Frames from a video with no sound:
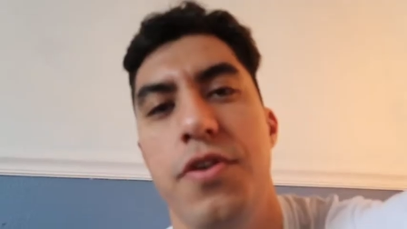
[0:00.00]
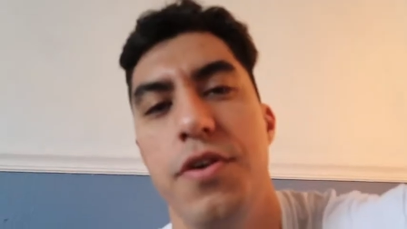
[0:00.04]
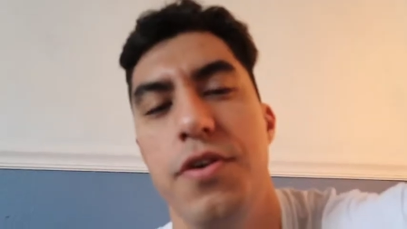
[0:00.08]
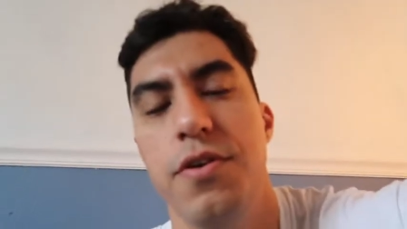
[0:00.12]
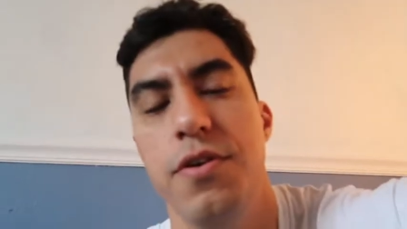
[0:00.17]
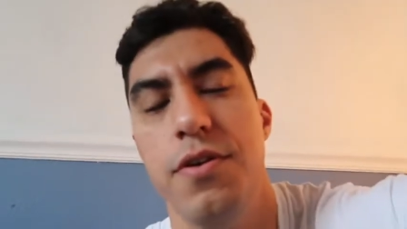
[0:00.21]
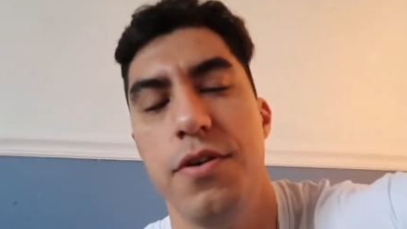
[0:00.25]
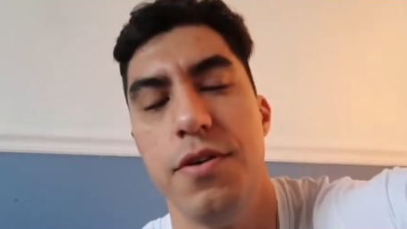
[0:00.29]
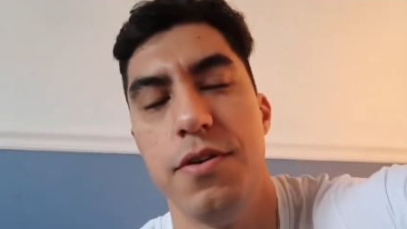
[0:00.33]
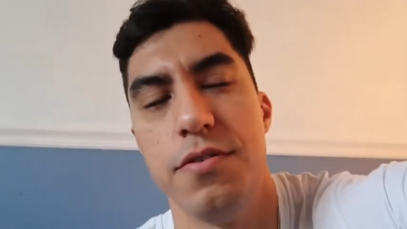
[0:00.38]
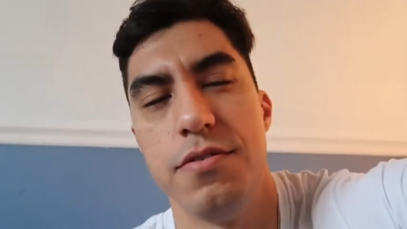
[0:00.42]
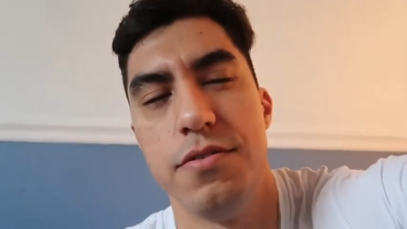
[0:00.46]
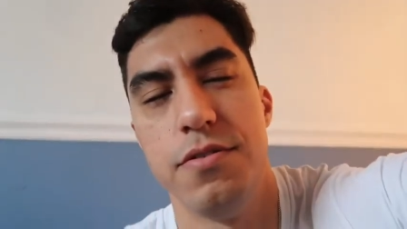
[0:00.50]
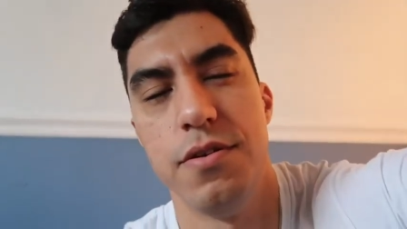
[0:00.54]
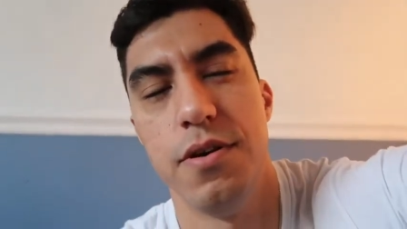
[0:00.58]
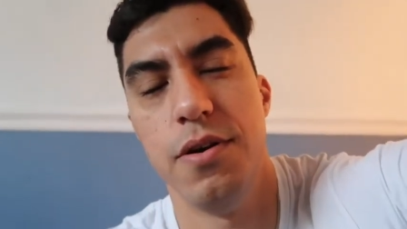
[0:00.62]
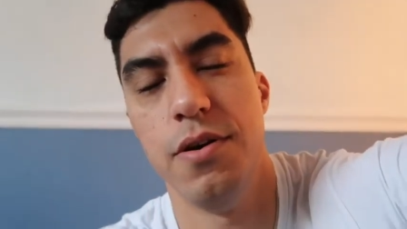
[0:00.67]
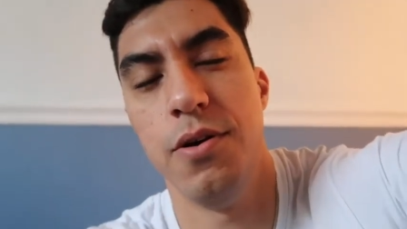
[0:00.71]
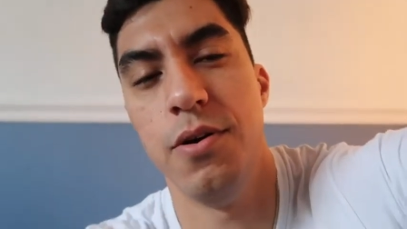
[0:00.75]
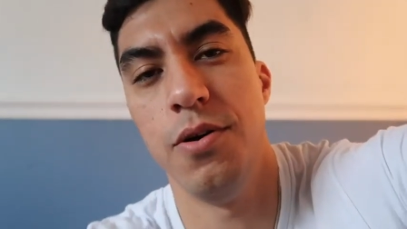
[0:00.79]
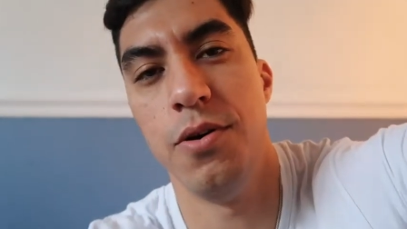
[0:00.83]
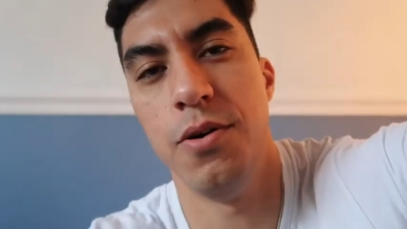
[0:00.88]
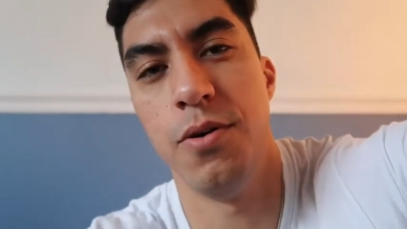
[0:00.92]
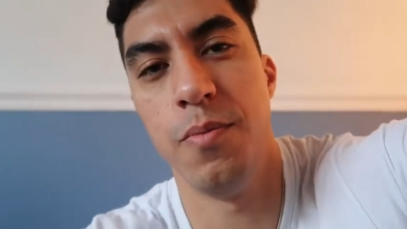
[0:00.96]
Dudes,
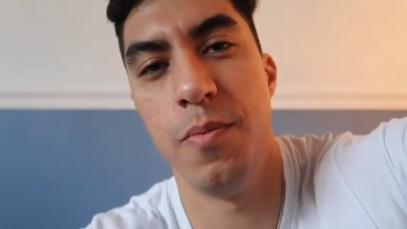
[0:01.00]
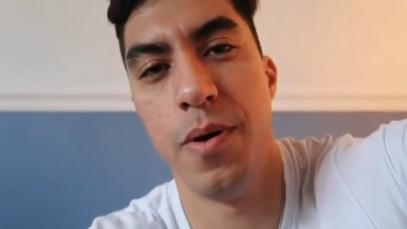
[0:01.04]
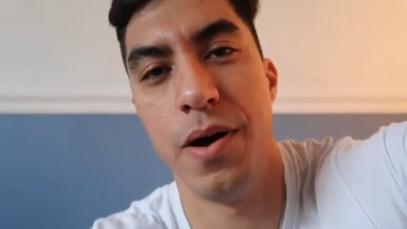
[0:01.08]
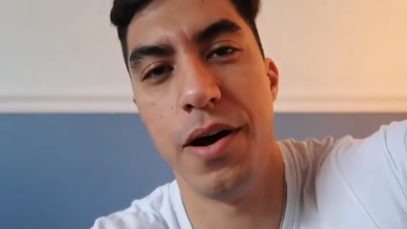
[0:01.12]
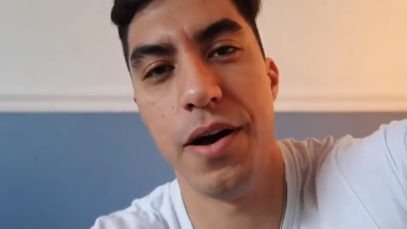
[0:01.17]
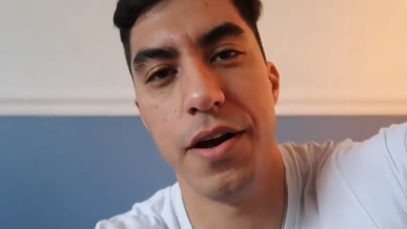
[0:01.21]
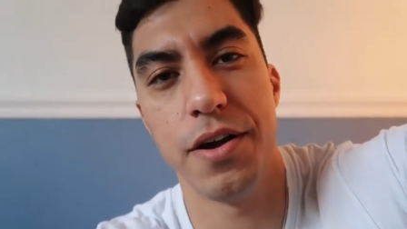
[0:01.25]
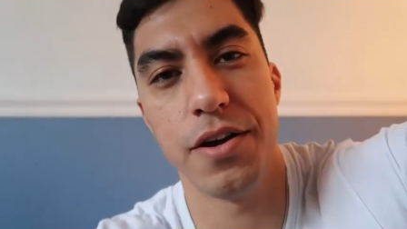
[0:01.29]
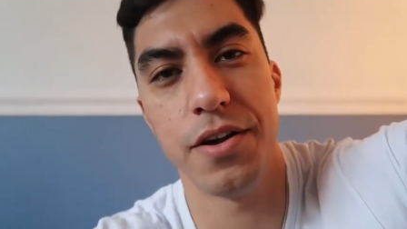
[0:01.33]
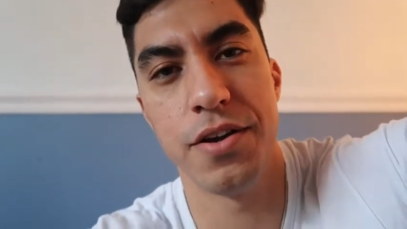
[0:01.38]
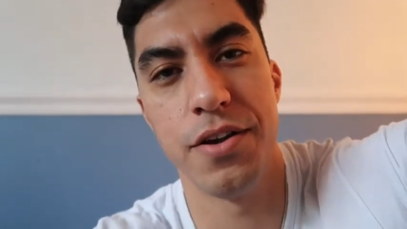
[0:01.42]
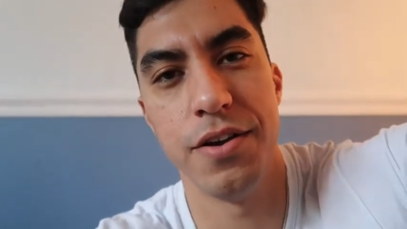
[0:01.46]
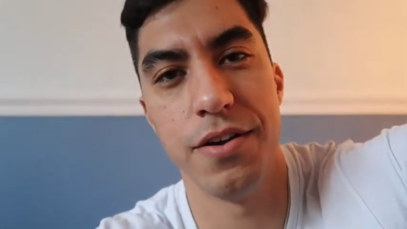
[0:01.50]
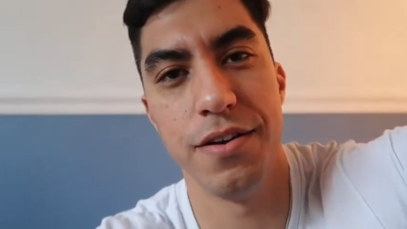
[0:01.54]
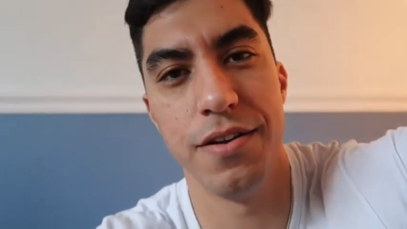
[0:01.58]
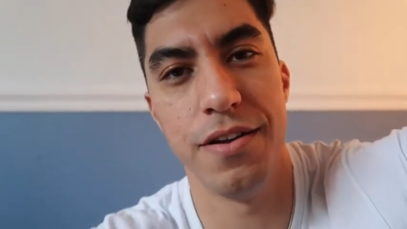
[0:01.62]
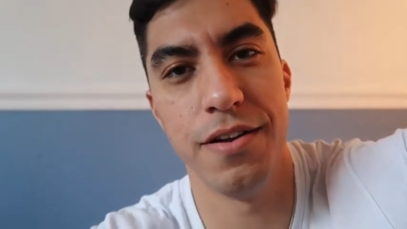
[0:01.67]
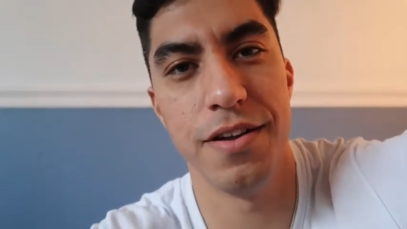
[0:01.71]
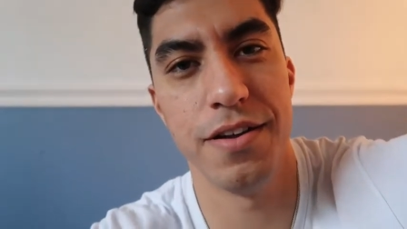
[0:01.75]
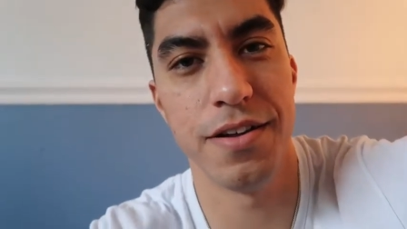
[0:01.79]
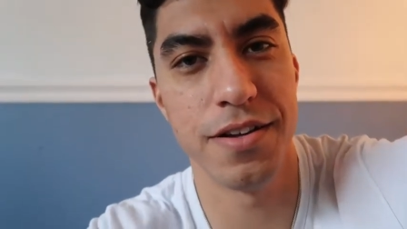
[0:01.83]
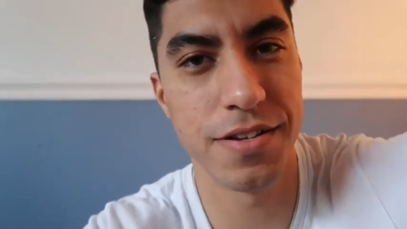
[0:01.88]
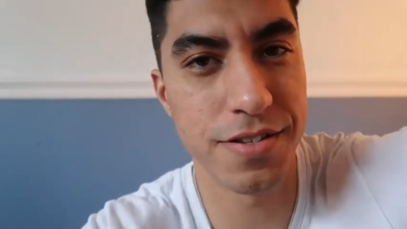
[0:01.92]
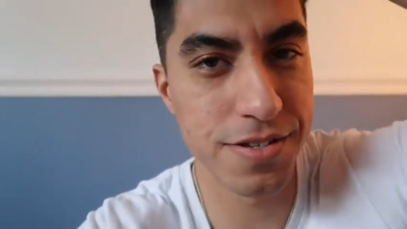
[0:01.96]
oh my
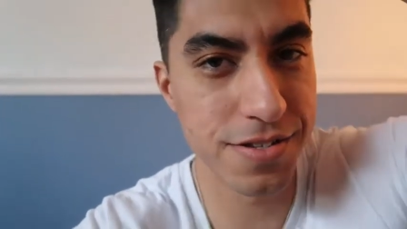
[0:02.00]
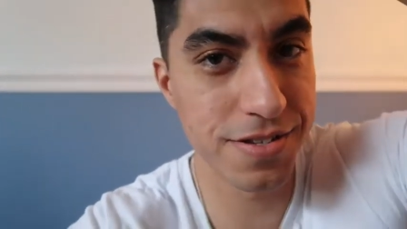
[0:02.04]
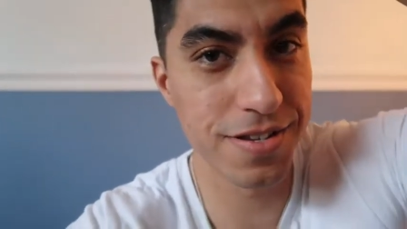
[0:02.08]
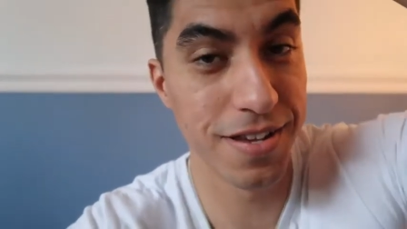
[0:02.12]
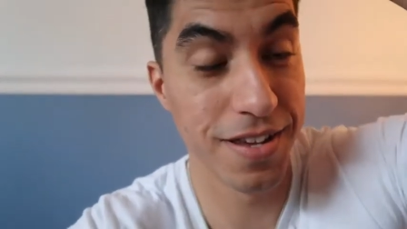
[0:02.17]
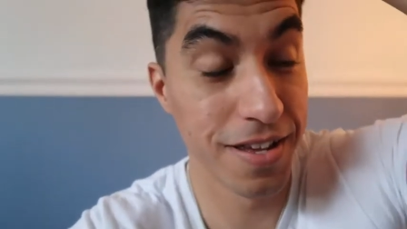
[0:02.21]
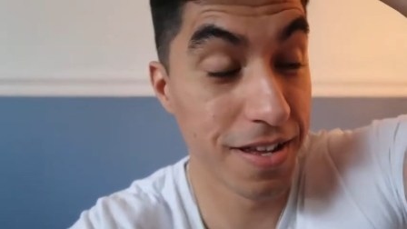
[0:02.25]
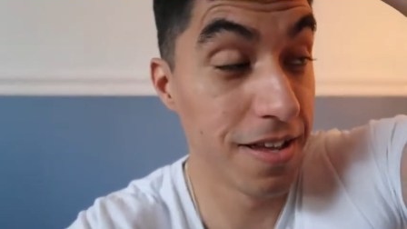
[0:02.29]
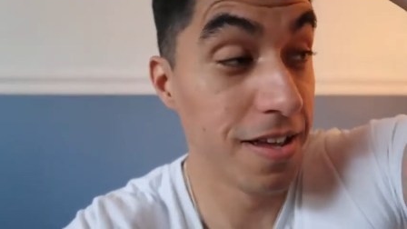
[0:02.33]
goodness.